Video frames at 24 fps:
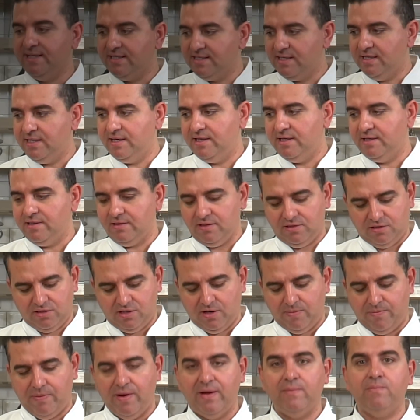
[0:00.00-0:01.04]
icing it,
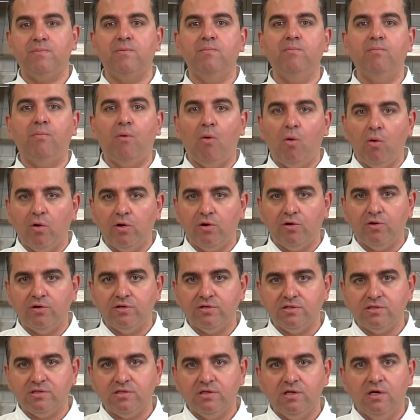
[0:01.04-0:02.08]
to piping
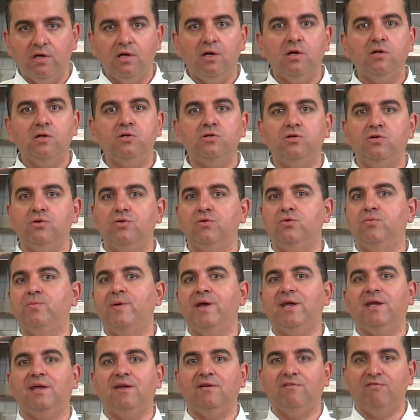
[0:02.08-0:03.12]
borders, to
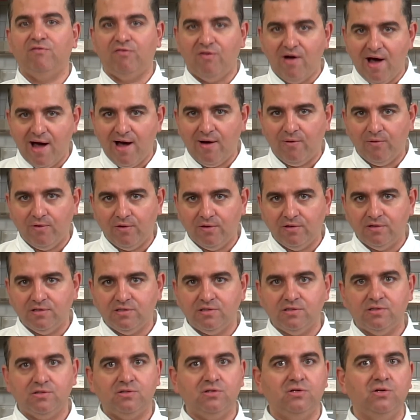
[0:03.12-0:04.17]
making
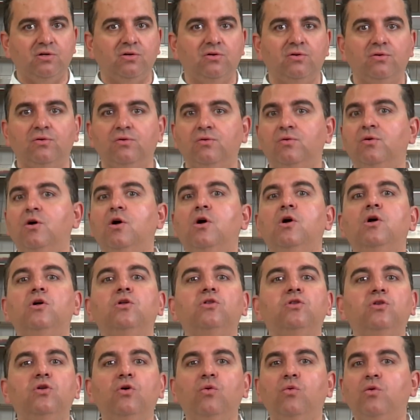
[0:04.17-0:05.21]
flowers, to
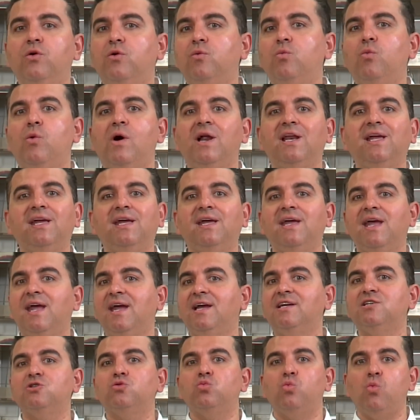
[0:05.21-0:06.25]
doing wedding
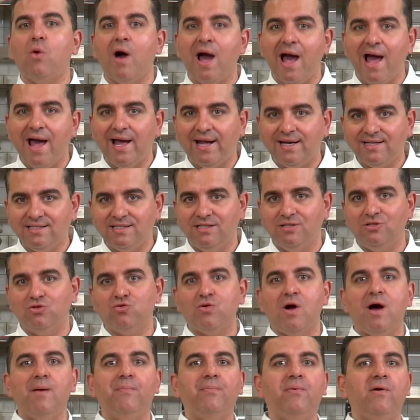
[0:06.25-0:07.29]
cake swags and
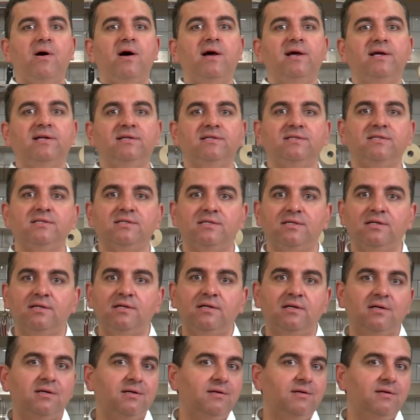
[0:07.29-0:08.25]
drop lines.